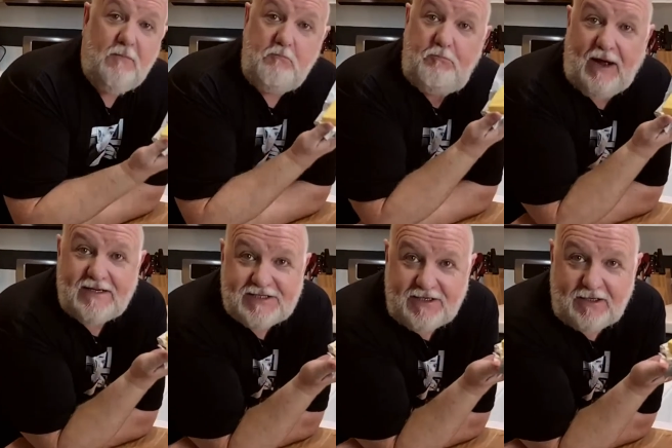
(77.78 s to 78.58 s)

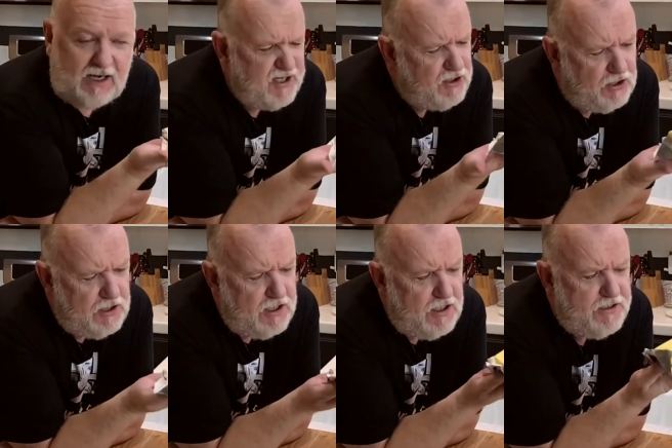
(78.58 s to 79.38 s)
butter, a
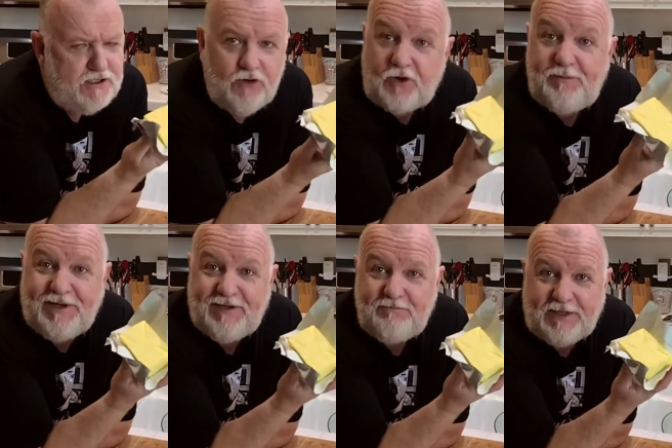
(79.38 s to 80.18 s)
good
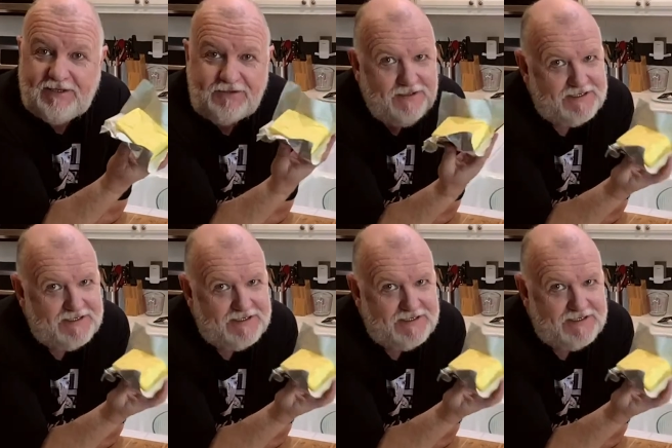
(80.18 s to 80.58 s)
European butter is